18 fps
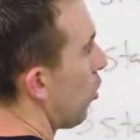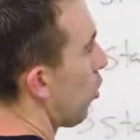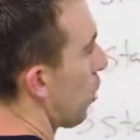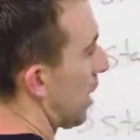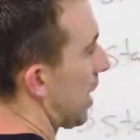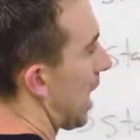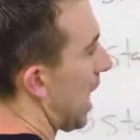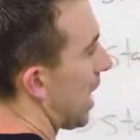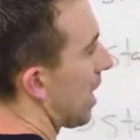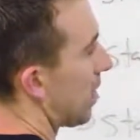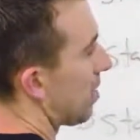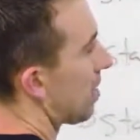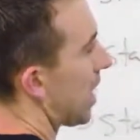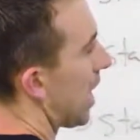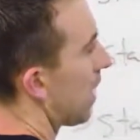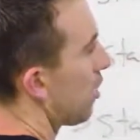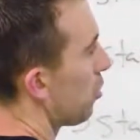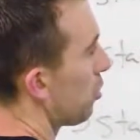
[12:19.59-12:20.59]
organic
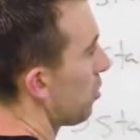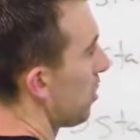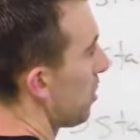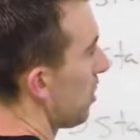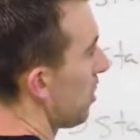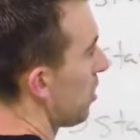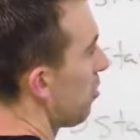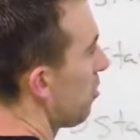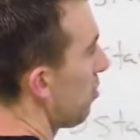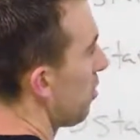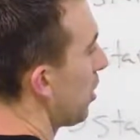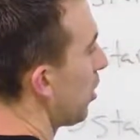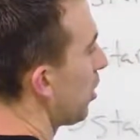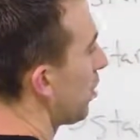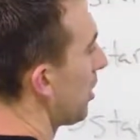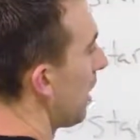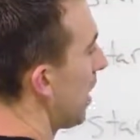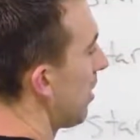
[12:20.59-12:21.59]
cycles that you've
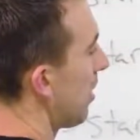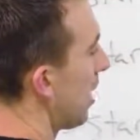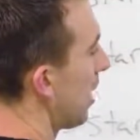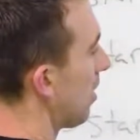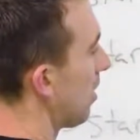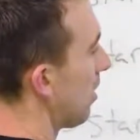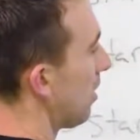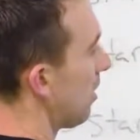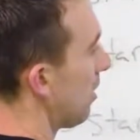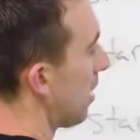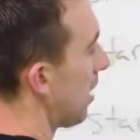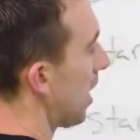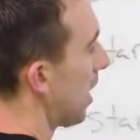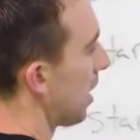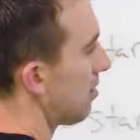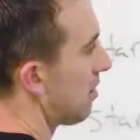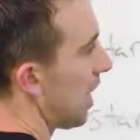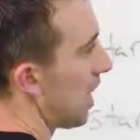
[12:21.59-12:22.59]
built and then
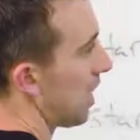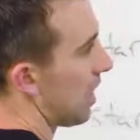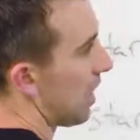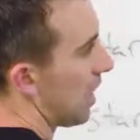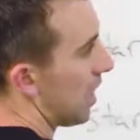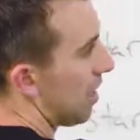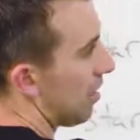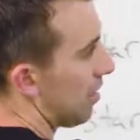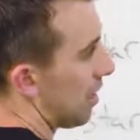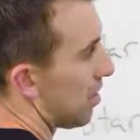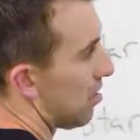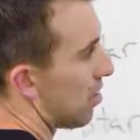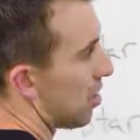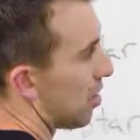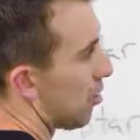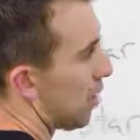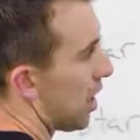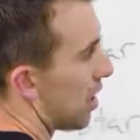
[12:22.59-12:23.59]
uh, taking in
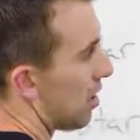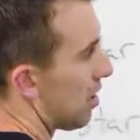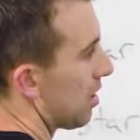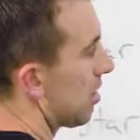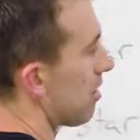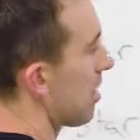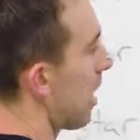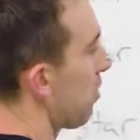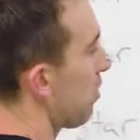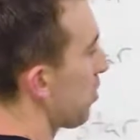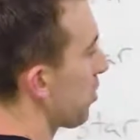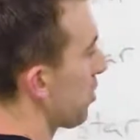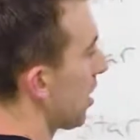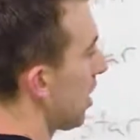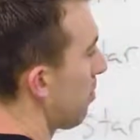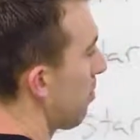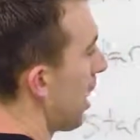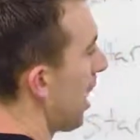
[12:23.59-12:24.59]
consideration the
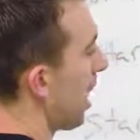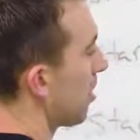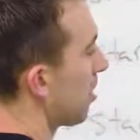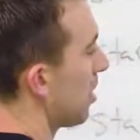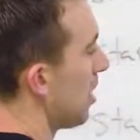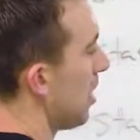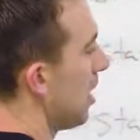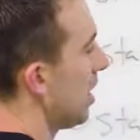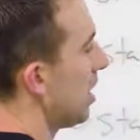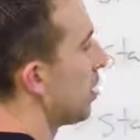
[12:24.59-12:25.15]
10% match,